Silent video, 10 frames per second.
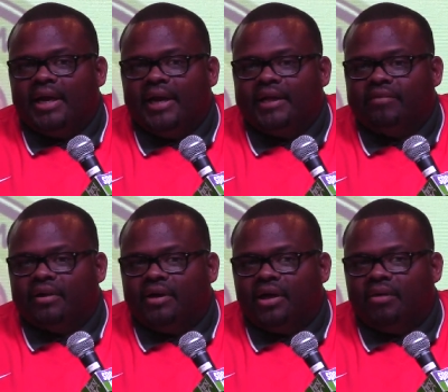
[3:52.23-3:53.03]
and he's
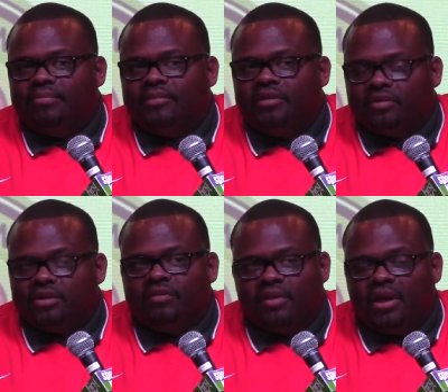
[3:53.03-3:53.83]
um, he's a,
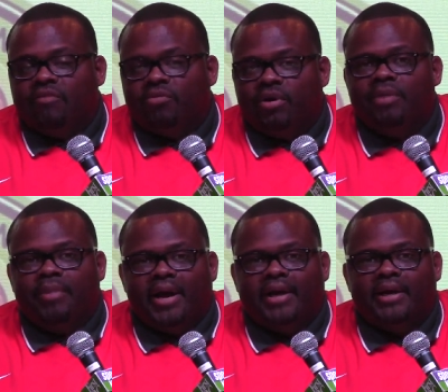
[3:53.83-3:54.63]
he's a hell of a running
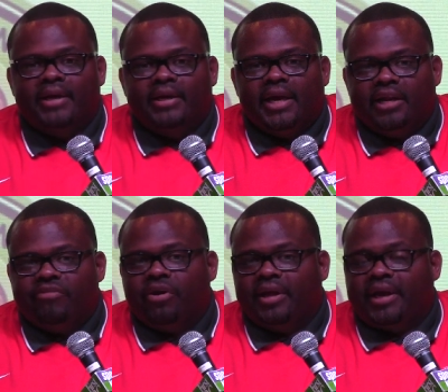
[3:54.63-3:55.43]
back, and
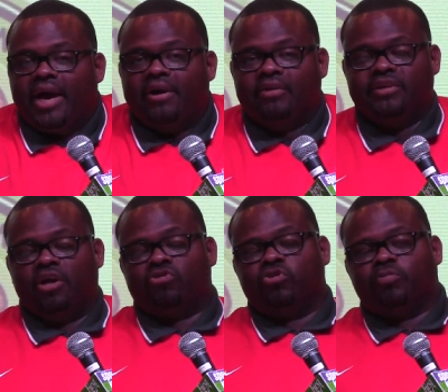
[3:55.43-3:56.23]
he's going to carry us. He
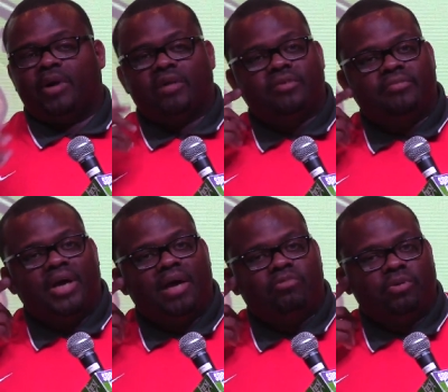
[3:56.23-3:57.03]
also spots
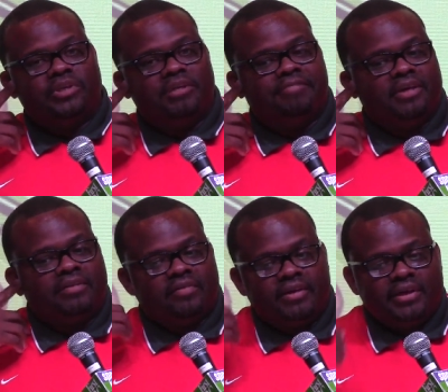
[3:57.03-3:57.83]
sometimes on
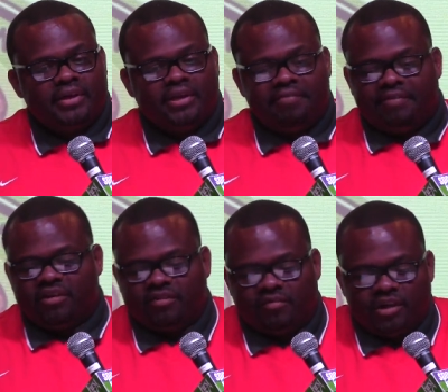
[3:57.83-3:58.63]
defense.
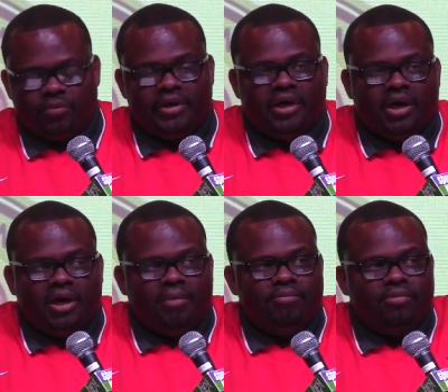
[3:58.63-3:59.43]
Defensively, we
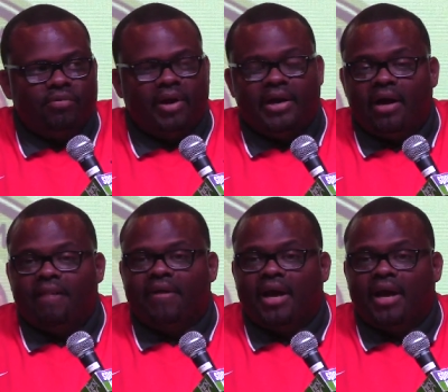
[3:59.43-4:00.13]
um, right now I